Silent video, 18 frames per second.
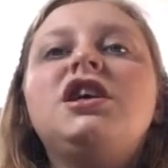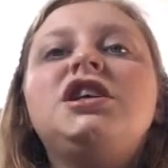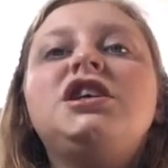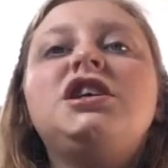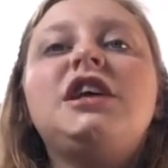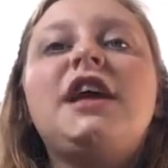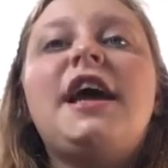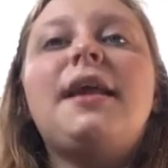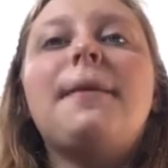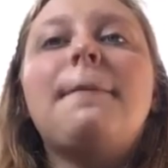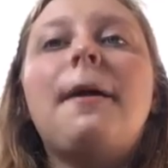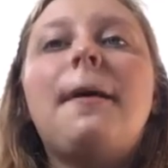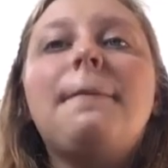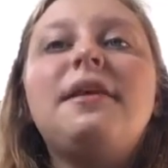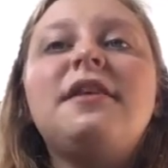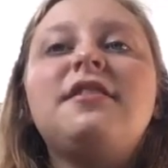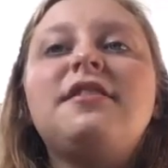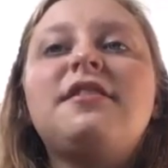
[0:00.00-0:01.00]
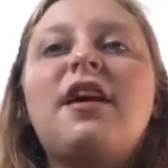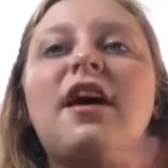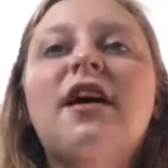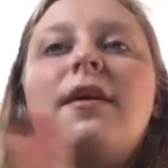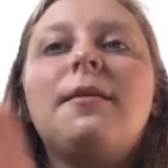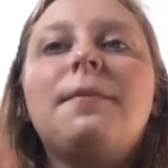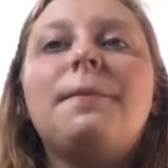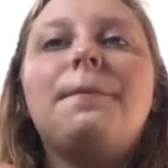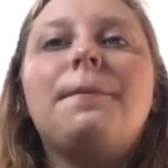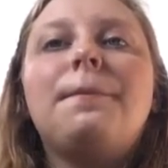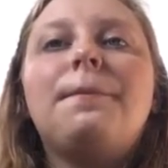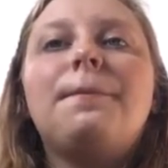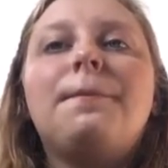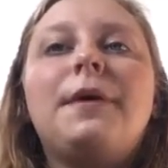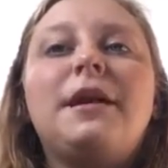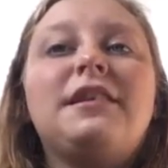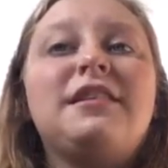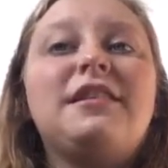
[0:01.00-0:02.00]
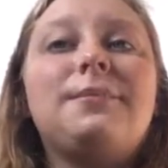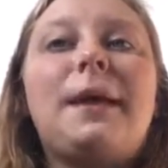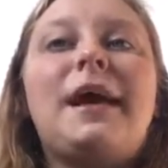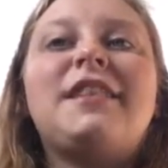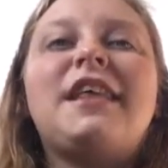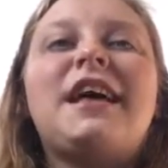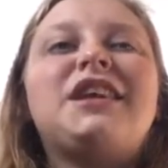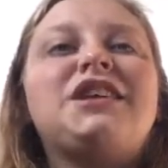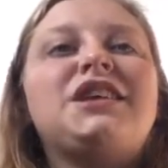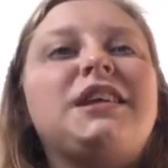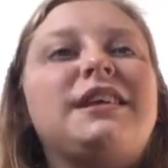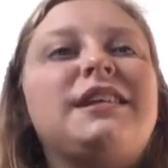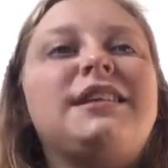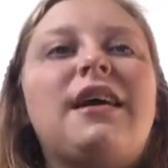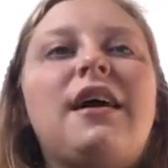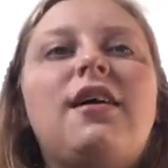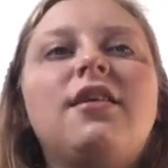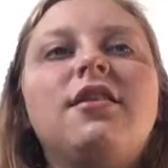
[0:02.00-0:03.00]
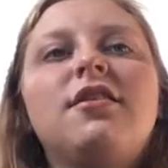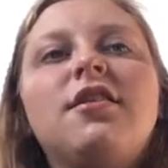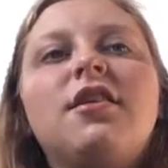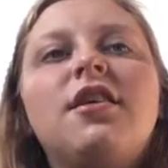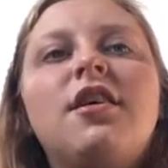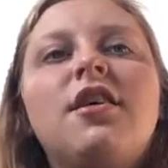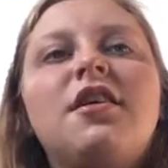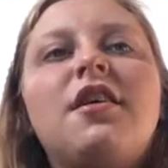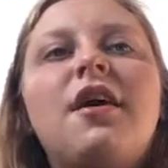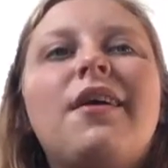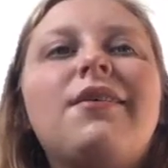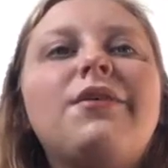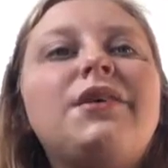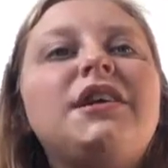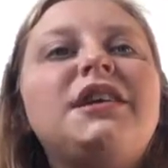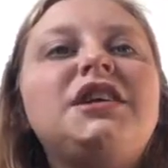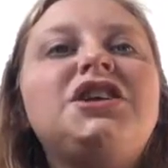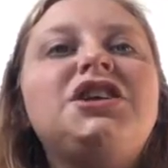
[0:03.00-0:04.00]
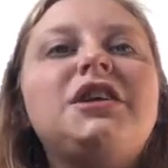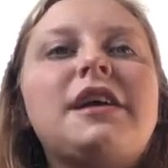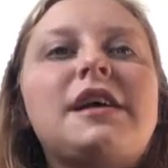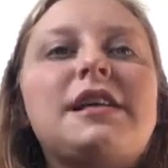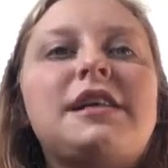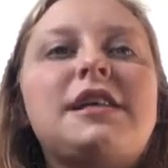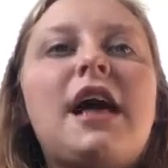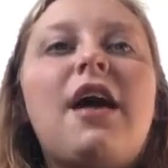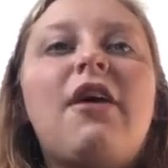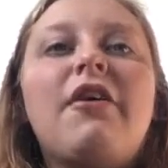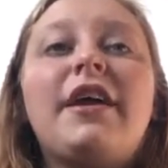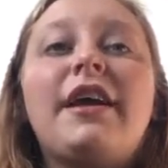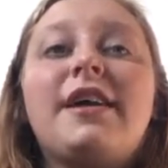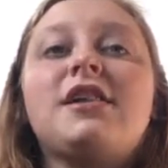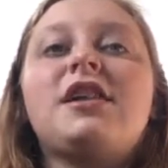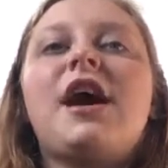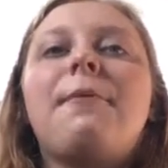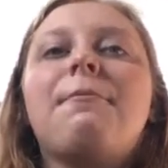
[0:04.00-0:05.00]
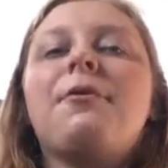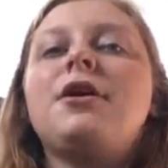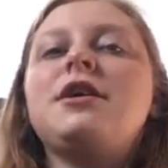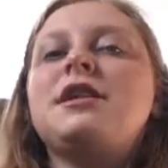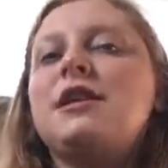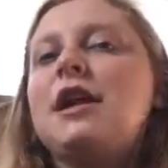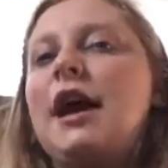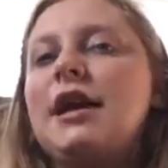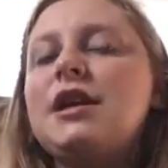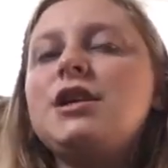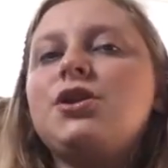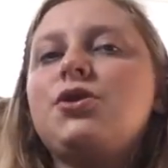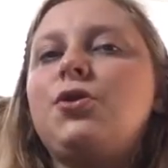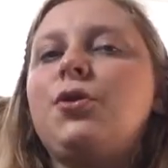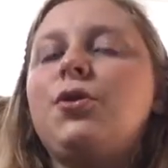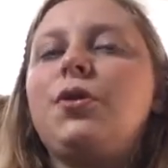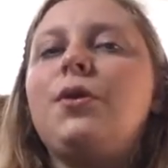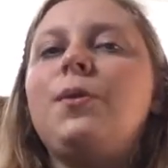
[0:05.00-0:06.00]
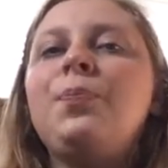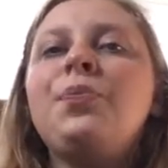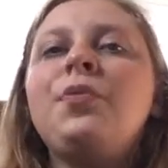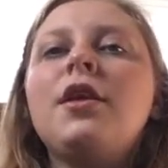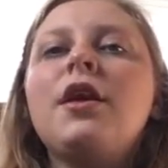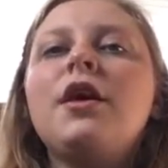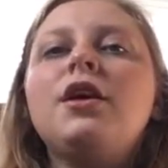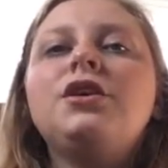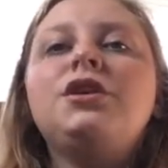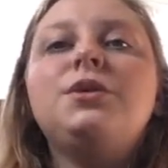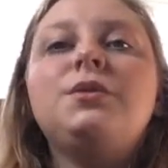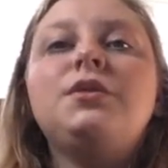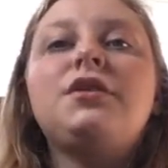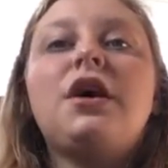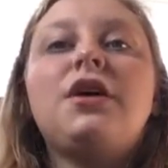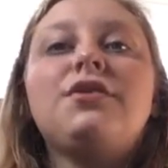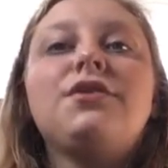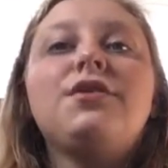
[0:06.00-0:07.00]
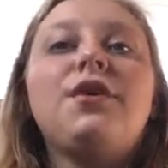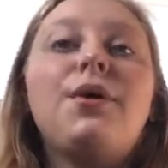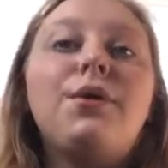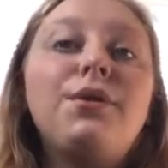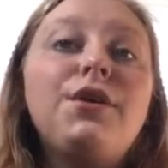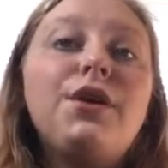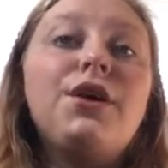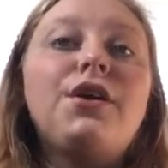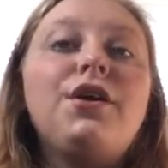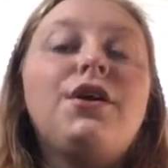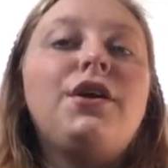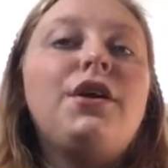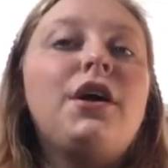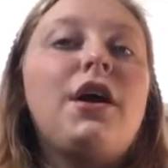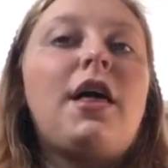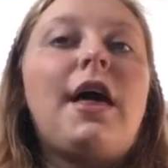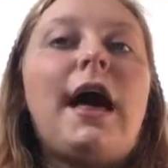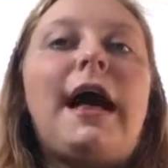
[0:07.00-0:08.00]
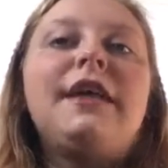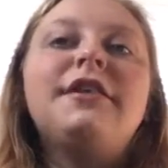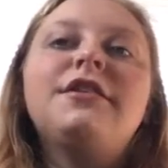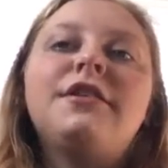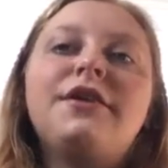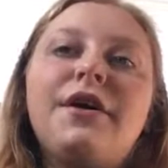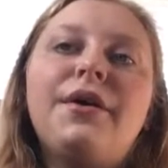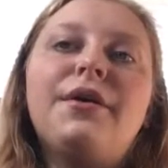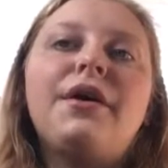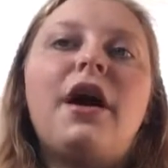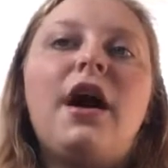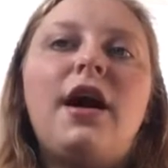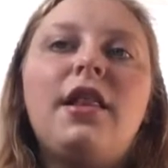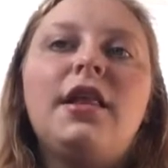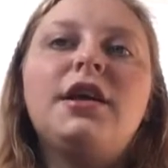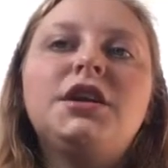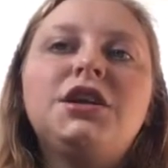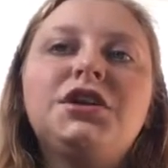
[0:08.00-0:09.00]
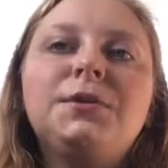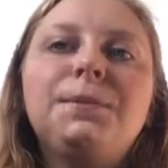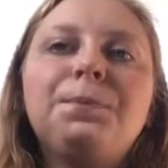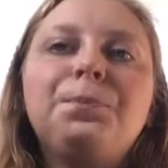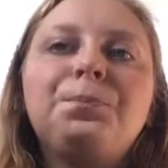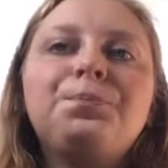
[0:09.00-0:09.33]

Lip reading: She had a bumpy start, but despite that, she excelled. Not only did she excel and get top grades in high school, she was also the only girl in her class to go to college.